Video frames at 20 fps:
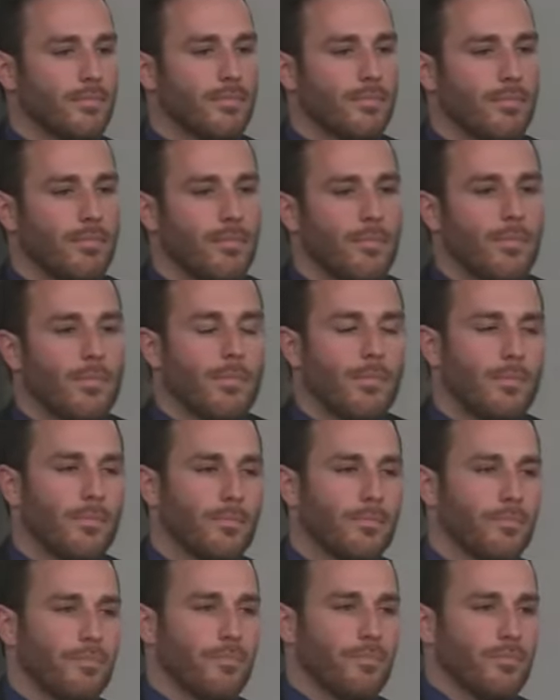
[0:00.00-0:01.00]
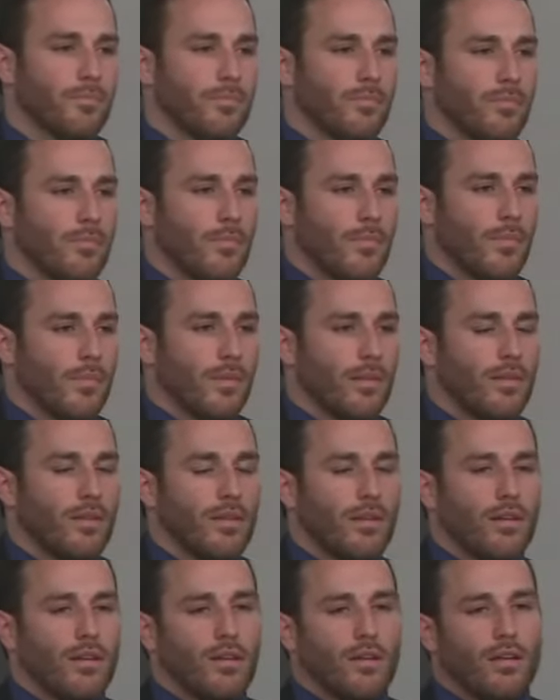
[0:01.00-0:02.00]

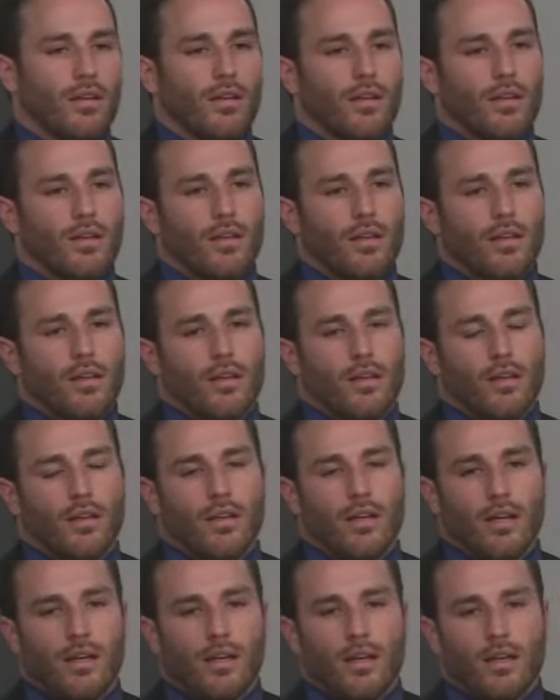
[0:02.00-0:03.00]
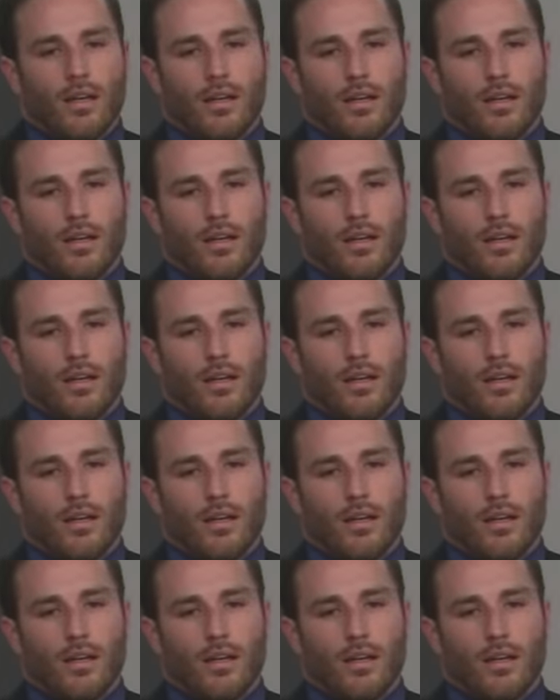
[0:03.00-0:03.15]
Nothing is said.